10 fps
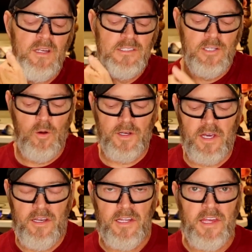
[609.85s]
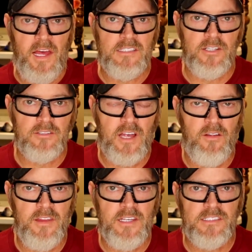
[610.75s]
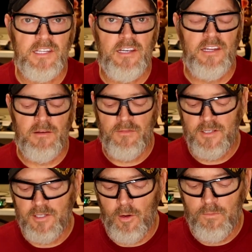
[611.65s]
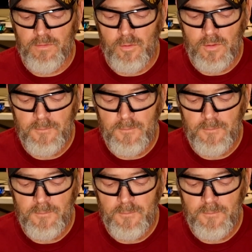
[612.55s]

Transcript: so it kind of cancels out the acidity of the tofu.